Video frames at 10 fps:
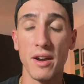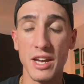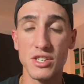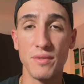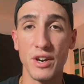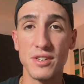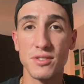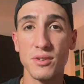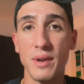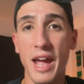Catch you very
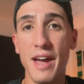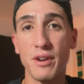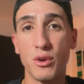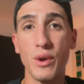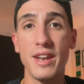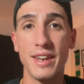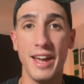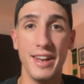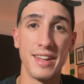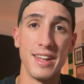soon. Have a great
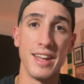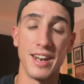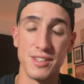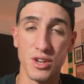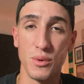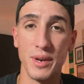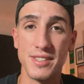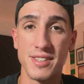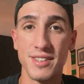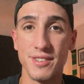night. And as
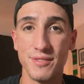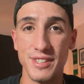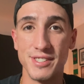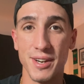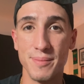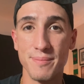always, fins up.